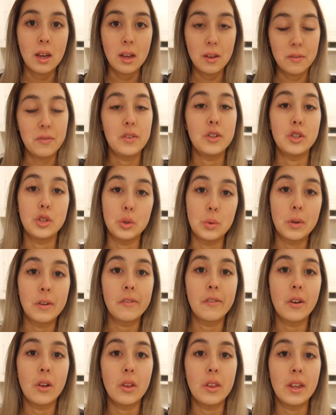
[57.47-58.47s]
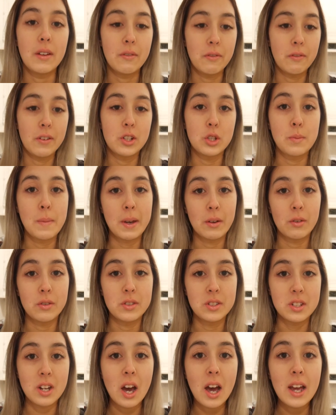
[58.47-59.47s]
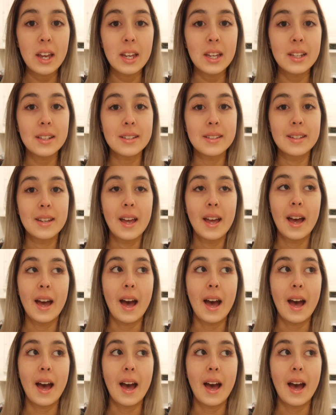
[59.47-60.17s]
if you do want to follow the IIFYM macros diet.